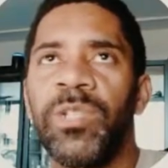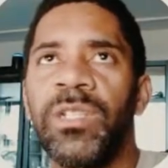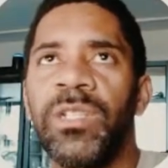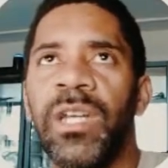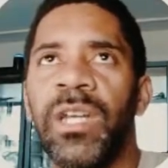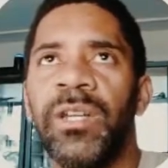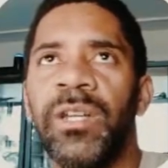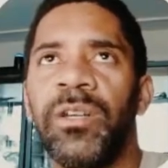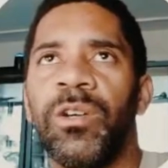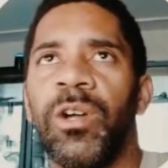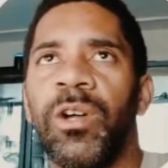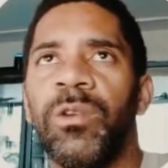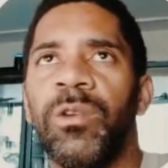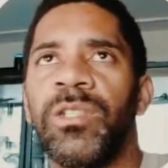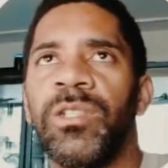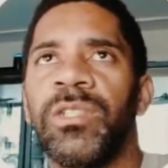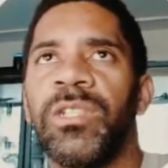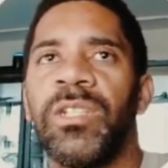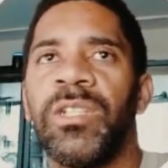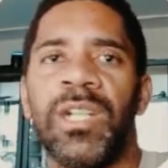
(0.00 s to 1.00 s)

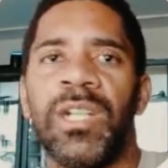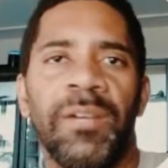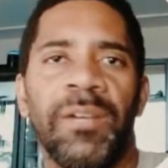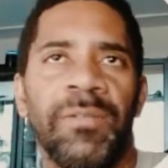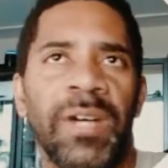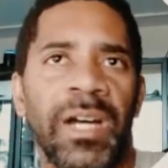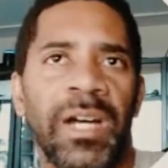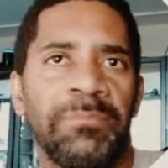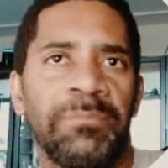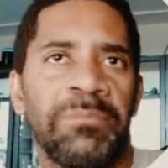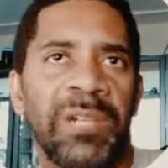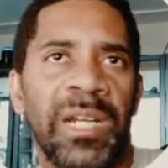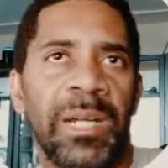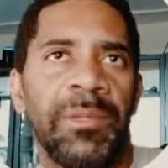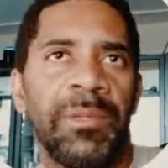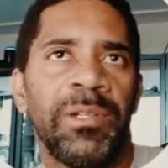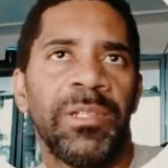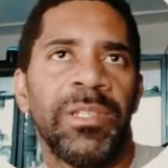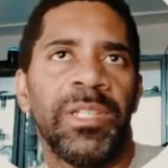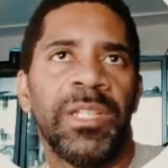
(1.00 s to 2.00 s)
categories of our
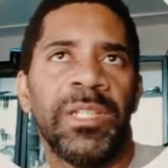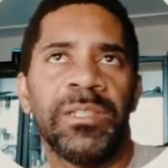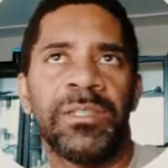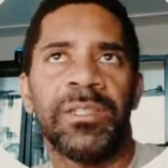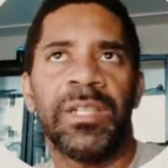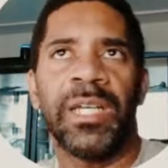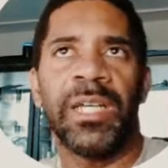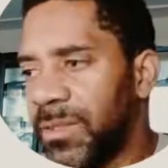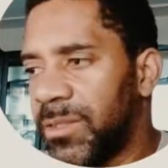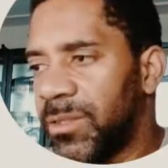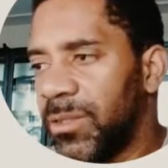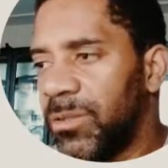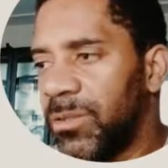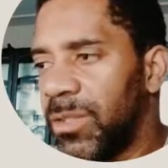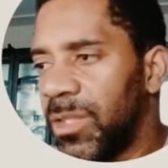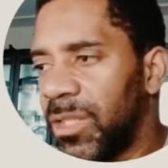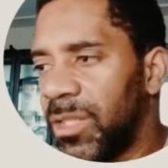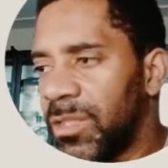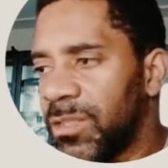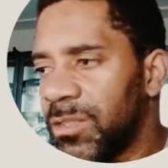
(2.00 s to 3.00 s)
primary data types. So
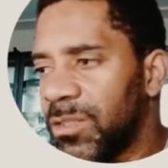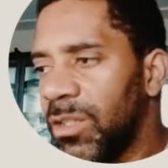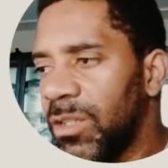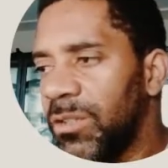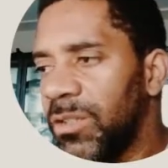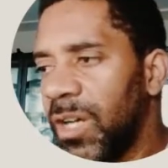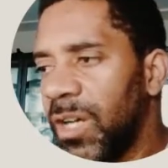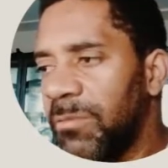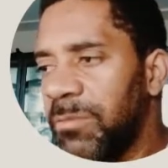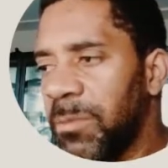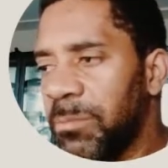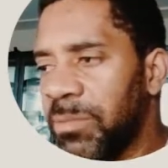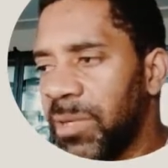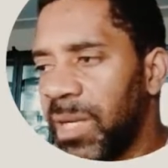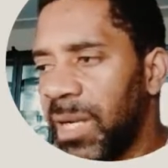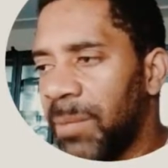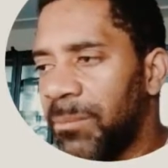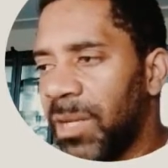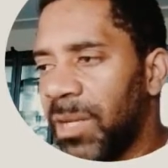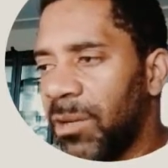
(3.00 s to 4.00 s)
starting off with
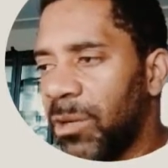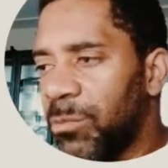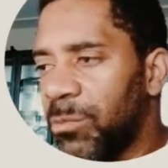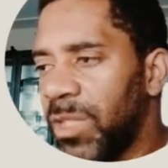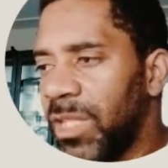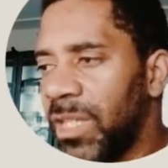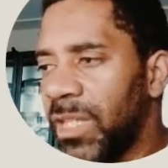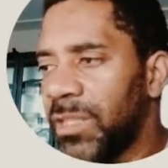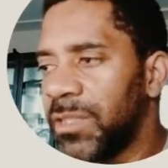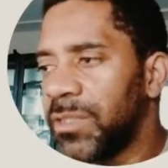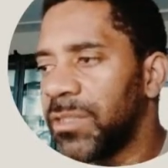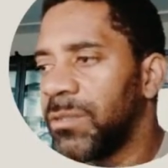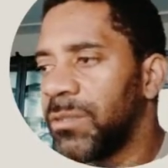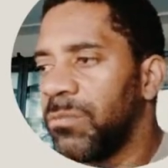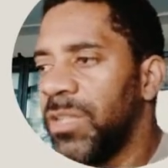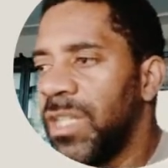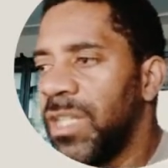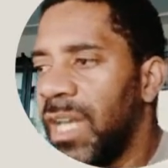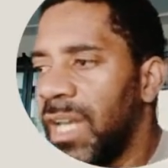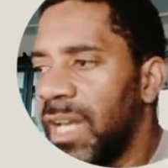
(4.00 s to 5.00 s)
primary,
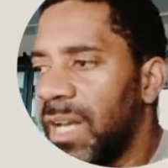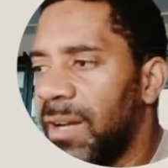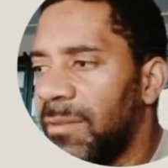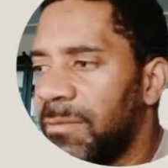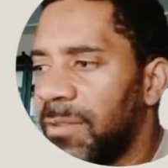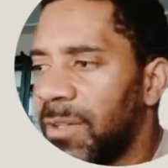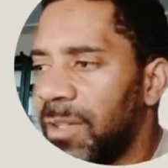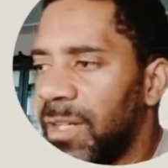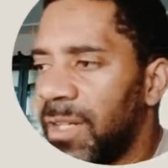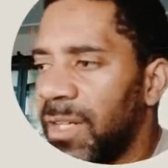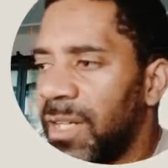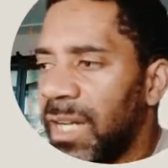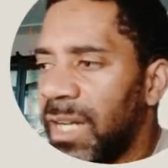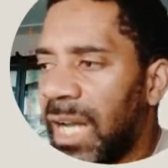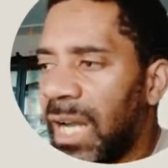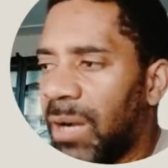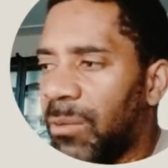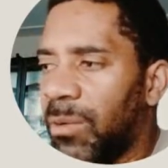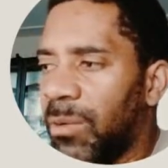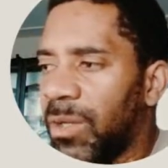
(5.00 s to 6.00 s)
we have
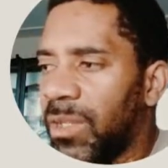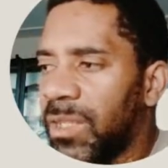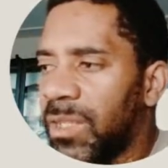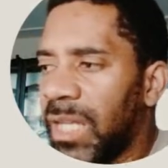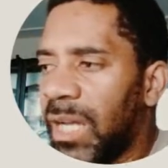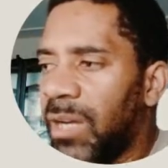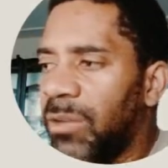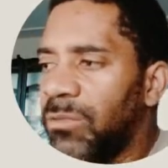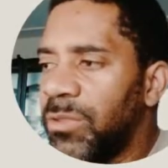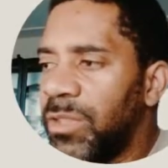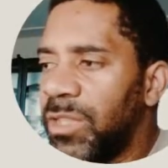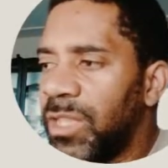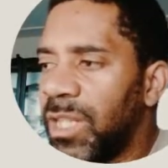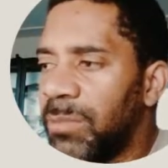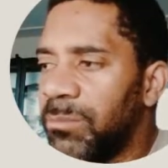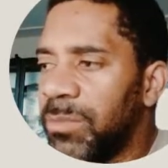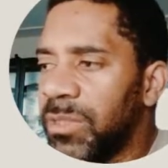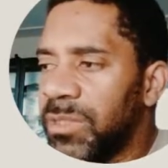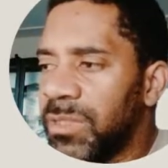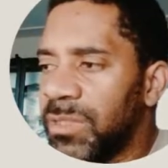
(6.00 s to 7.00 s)
our counting
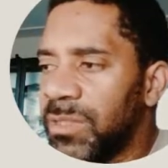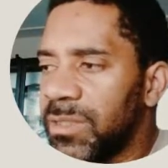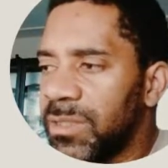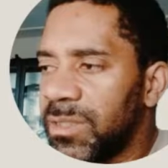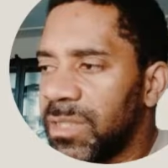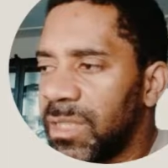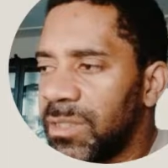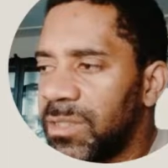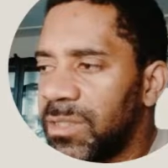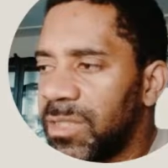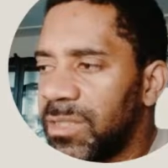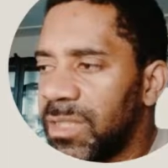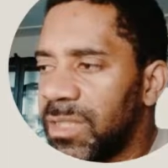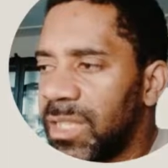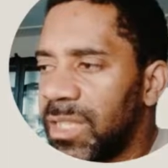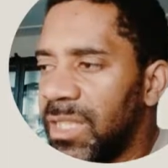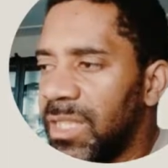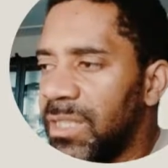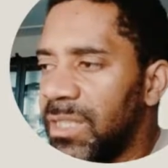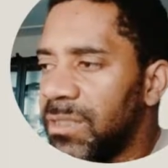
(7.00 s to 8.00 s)
numbers such as
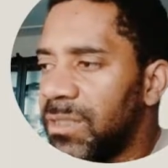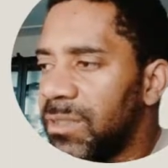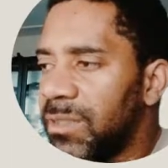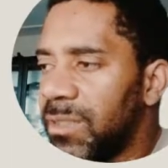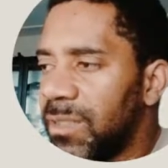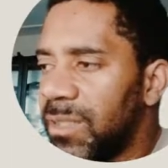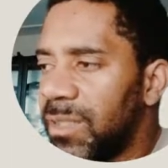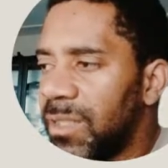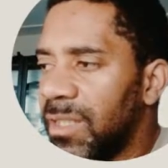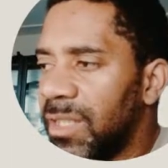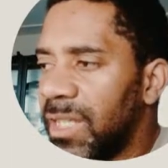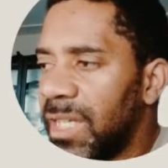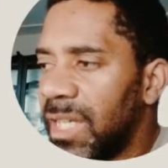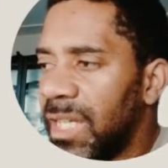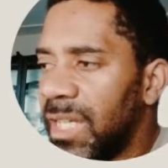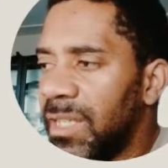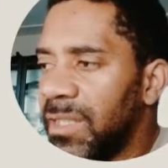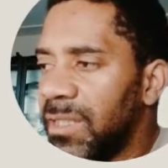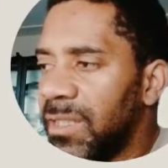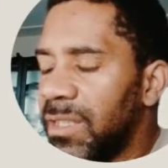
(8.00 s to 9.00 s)
int,
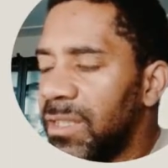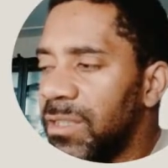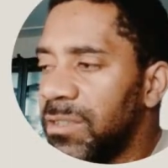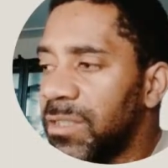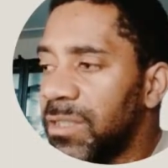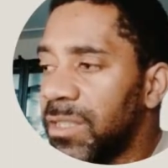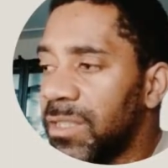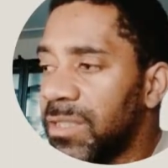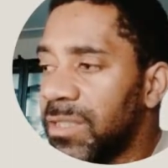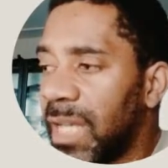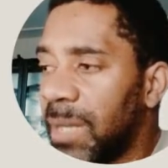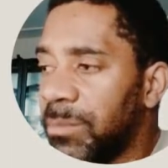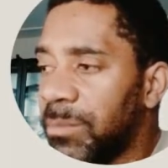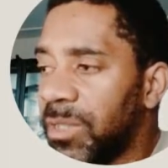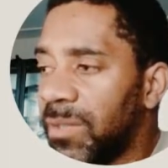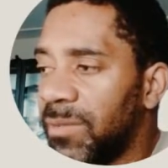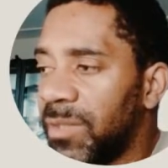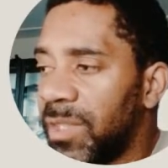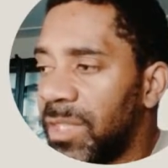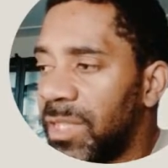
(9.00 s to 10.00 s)
and here's an example
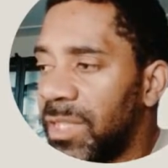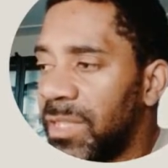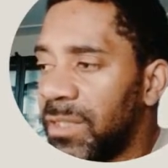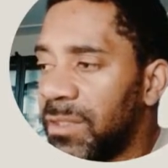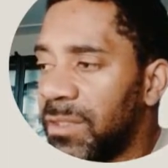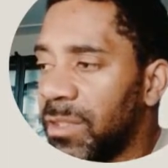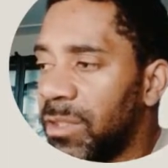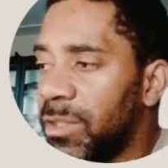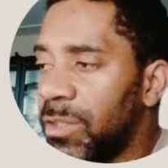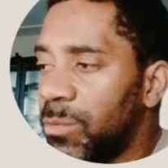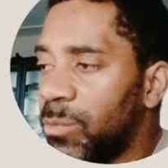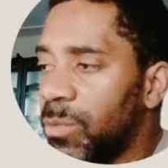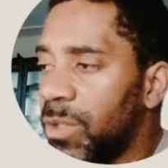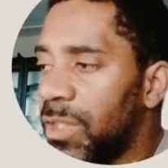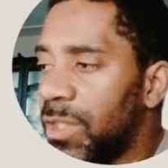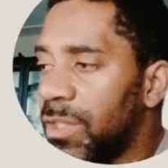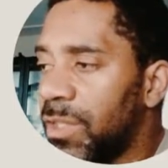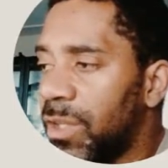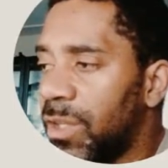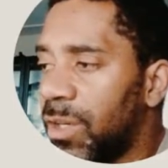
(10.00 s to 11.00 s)
of an int,
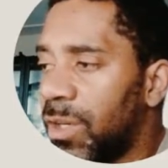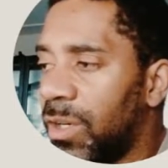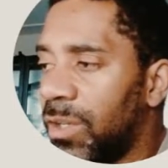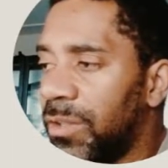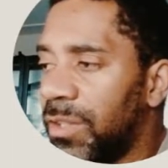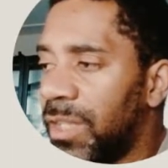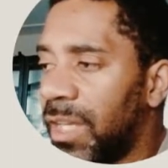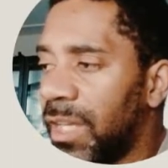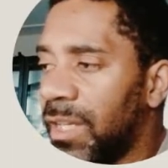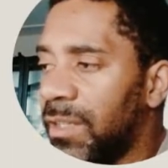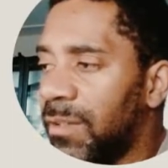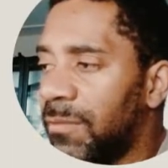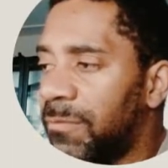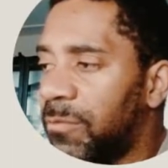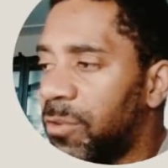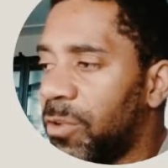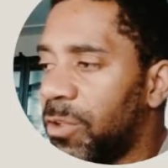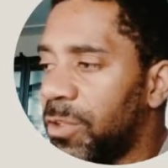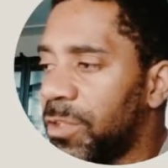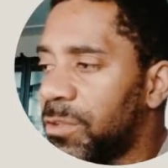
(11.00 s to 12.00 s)
31 or negative
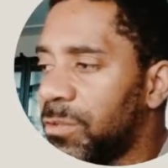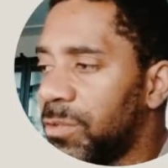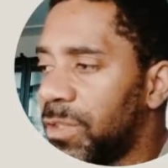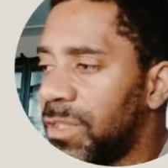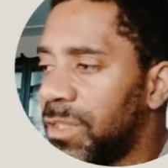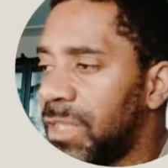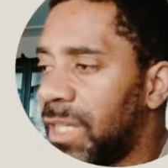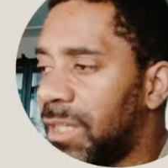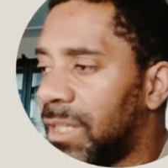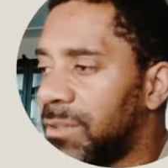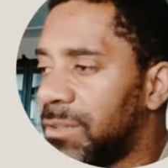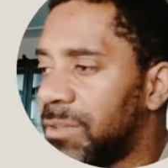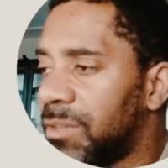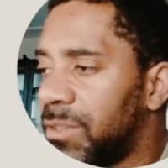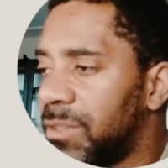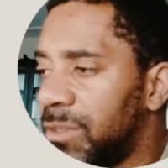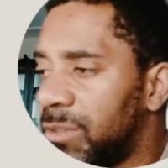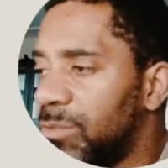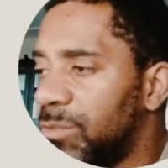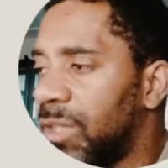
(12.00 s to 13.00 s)

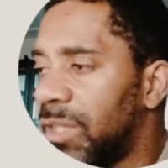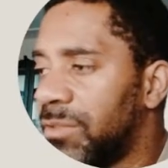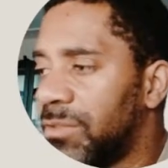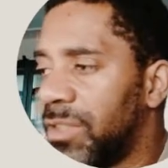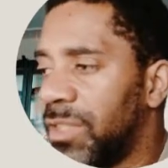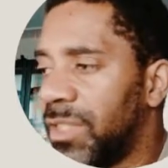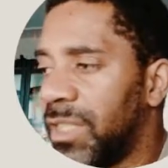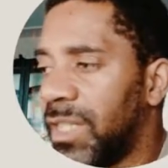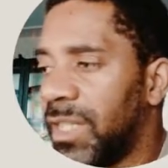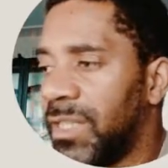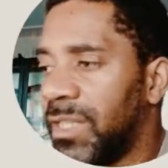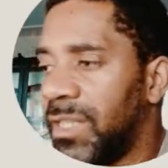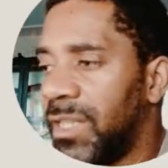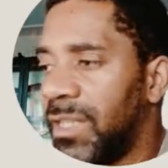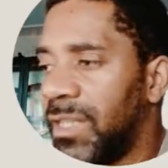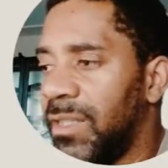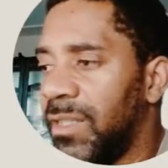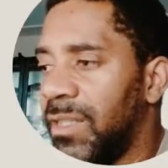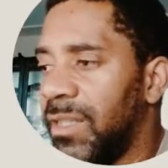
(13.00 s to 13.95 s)
43,298.